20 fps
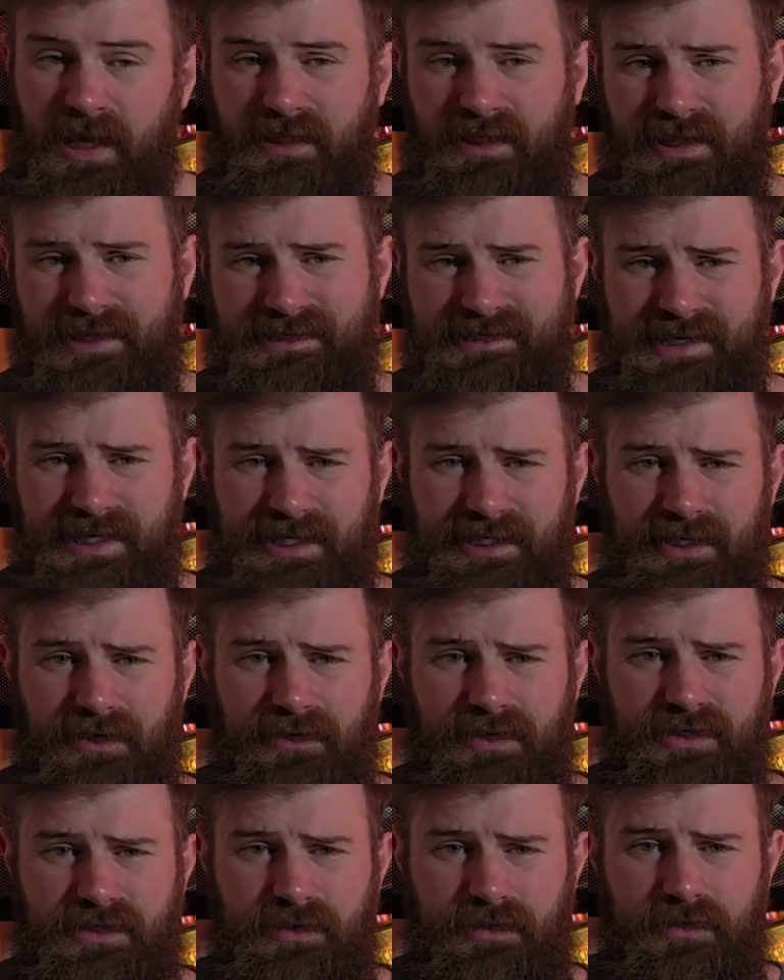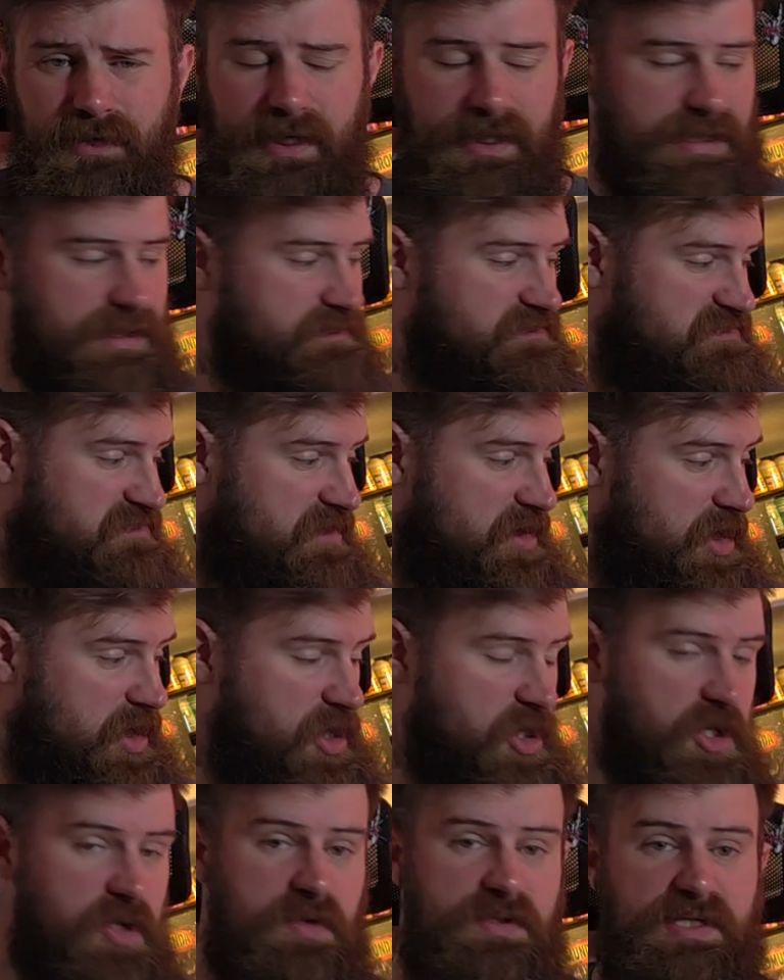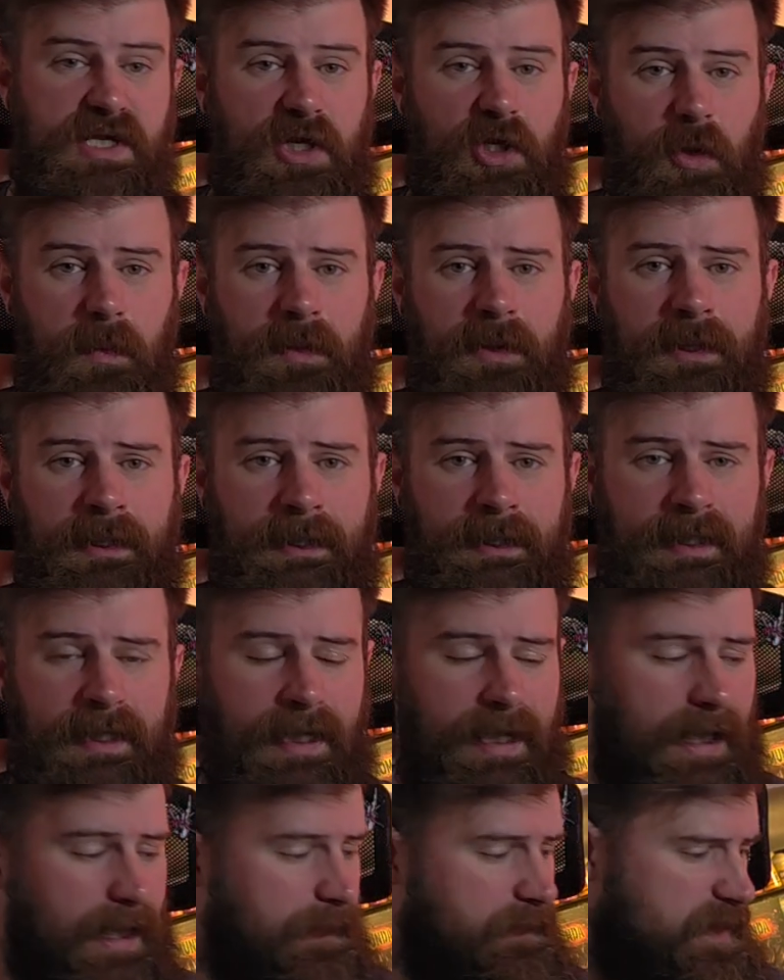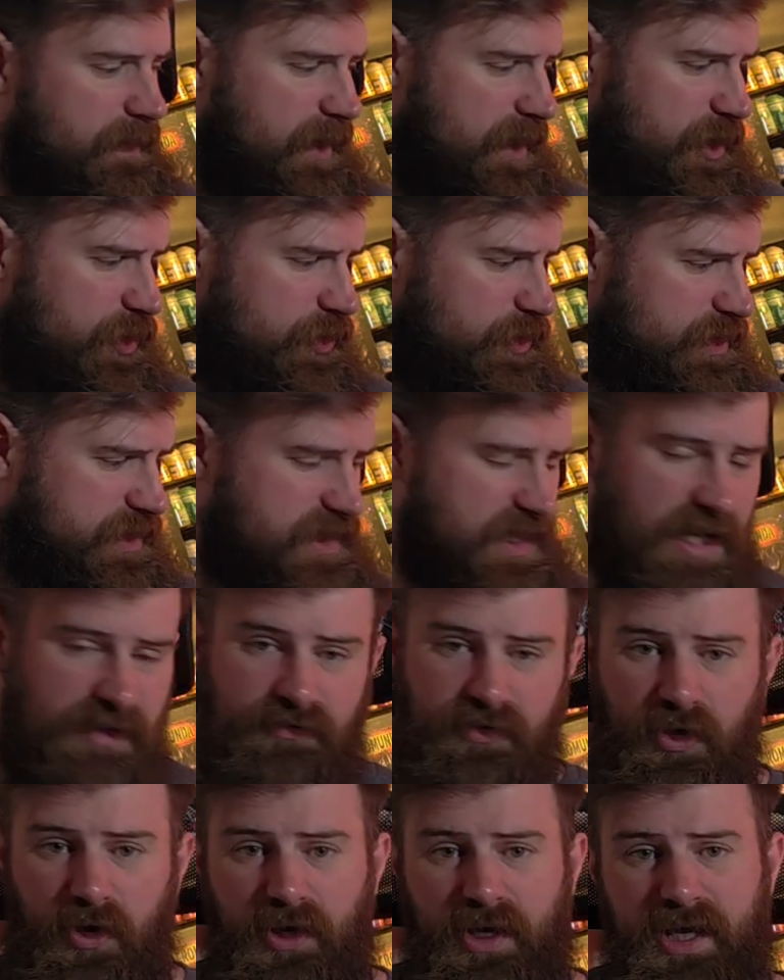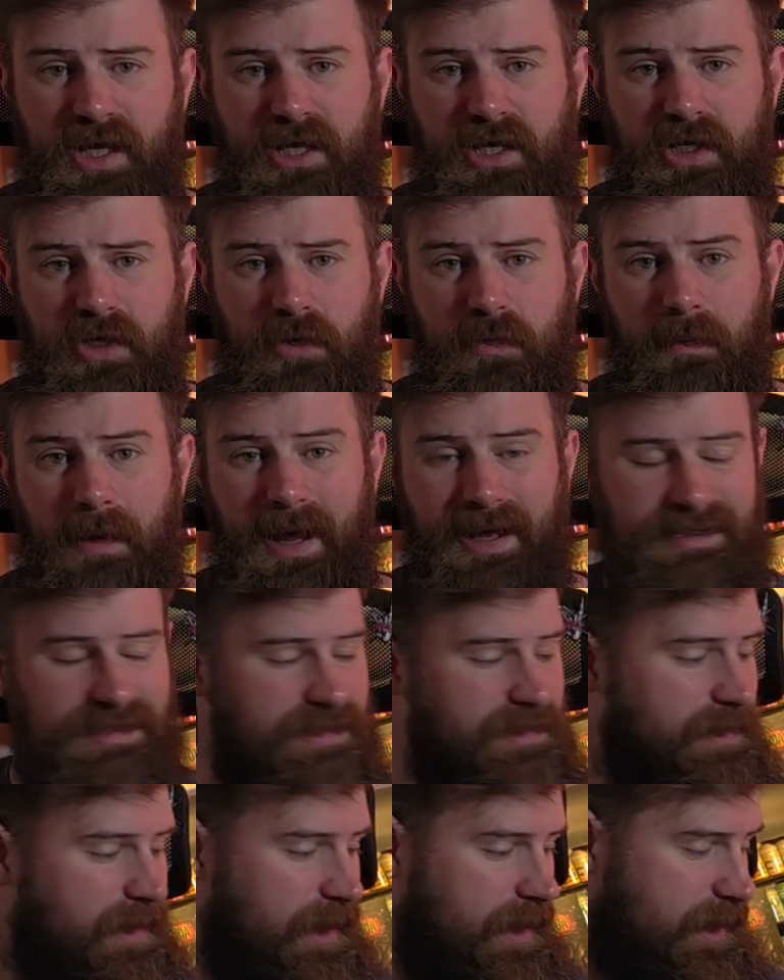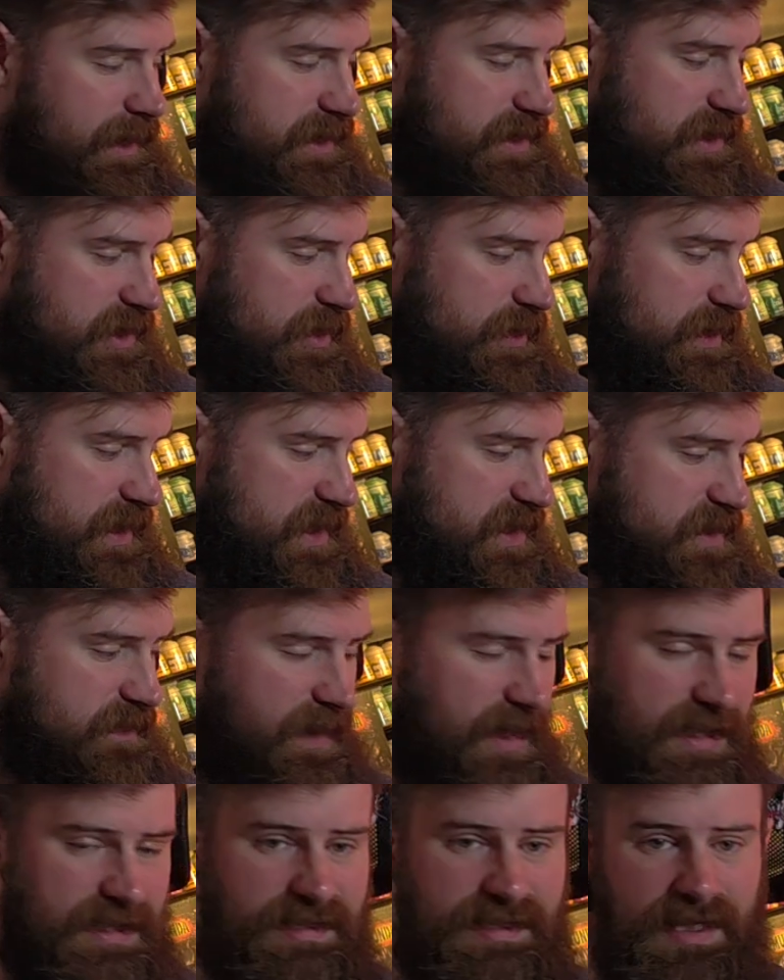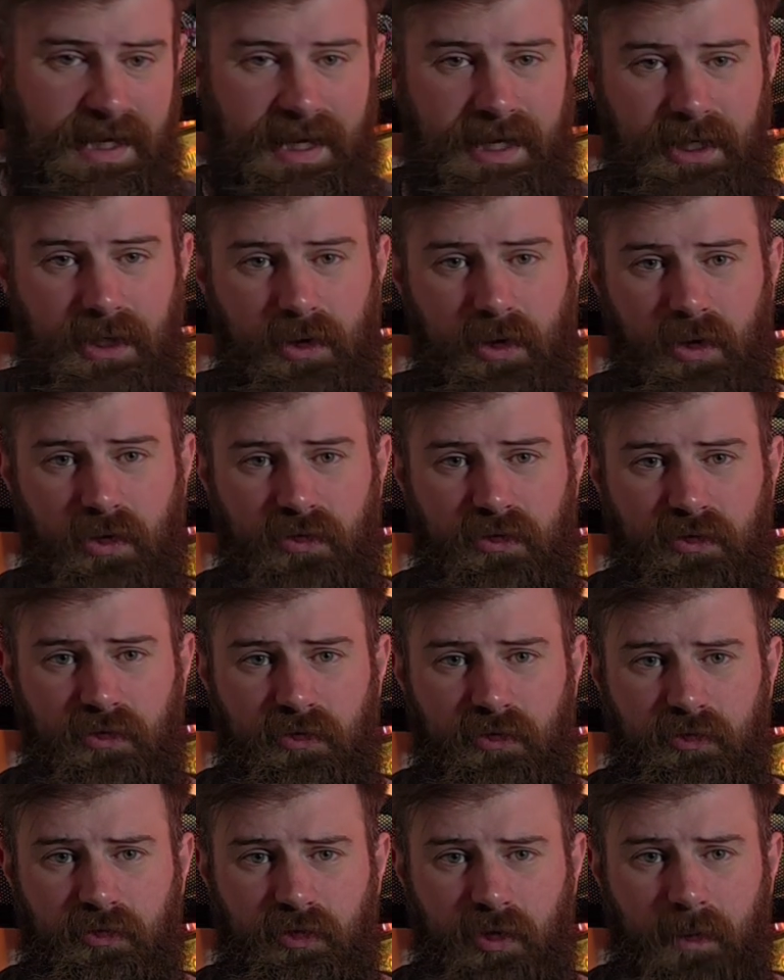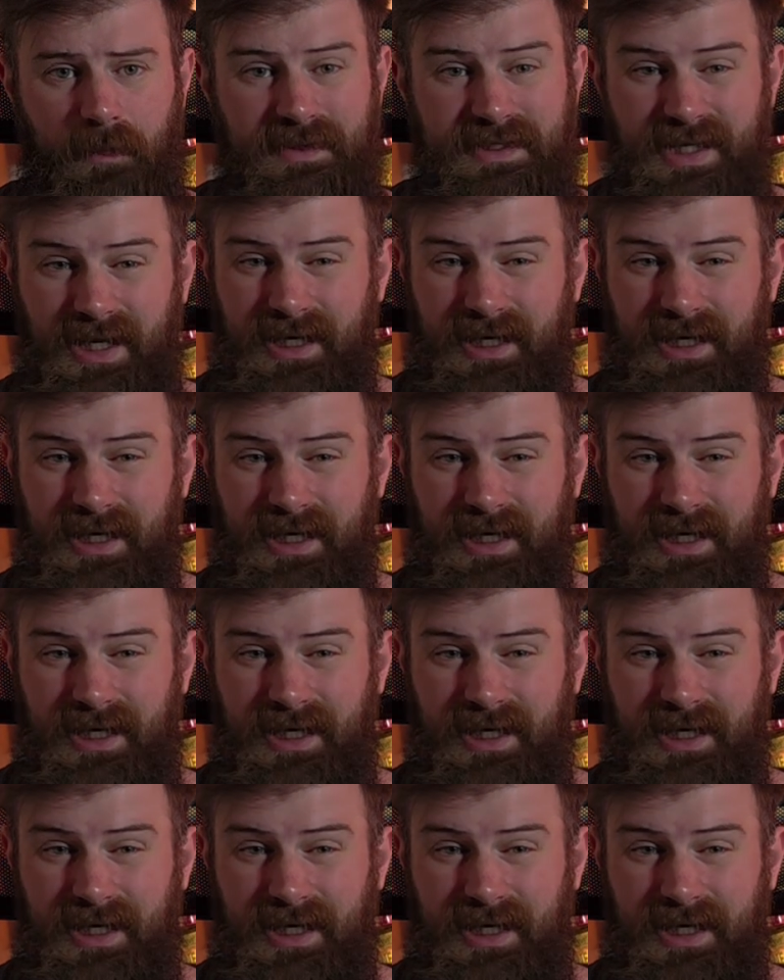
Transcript: And then secondary to that, new setup. You might notice that I've got a new mat. It's a new desk mat that I got from